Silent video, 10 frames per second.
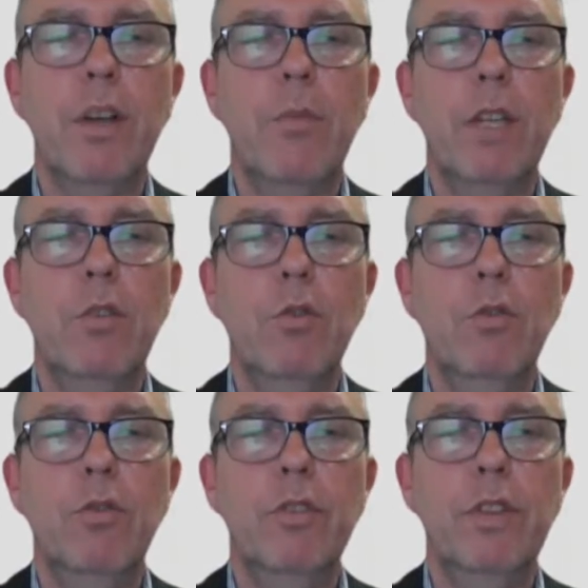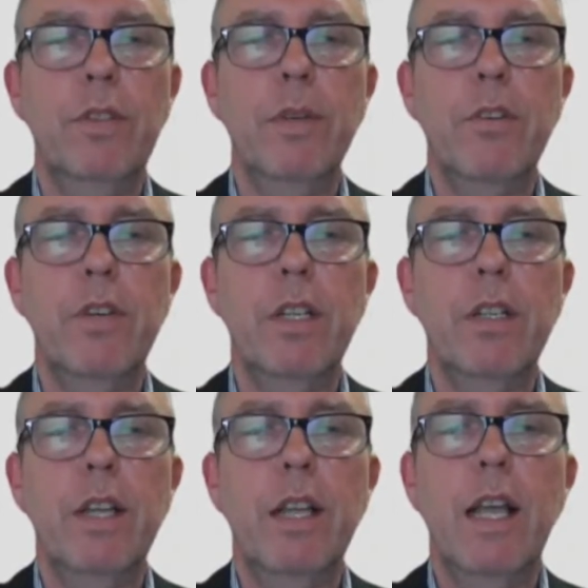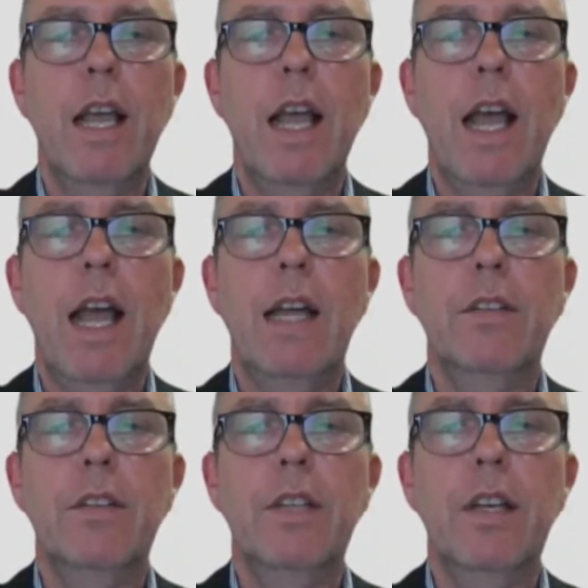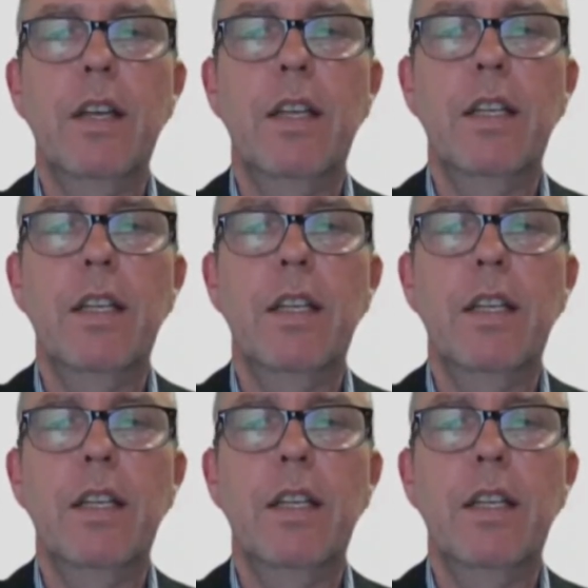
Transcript: come in all through this period. And